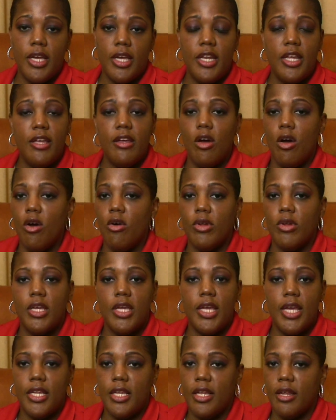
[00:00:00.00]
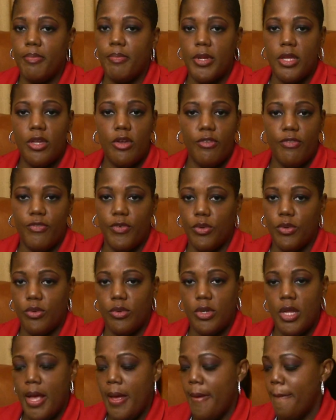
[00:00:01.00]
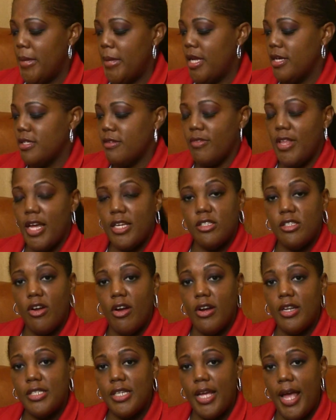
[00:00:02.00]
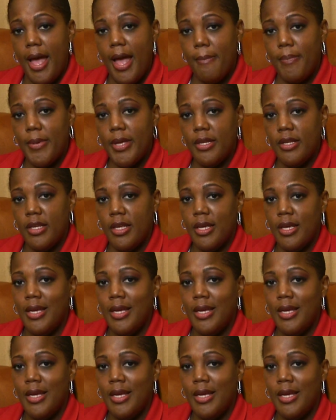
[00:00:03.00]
any coating ended up in your food, because if that's starting to happen,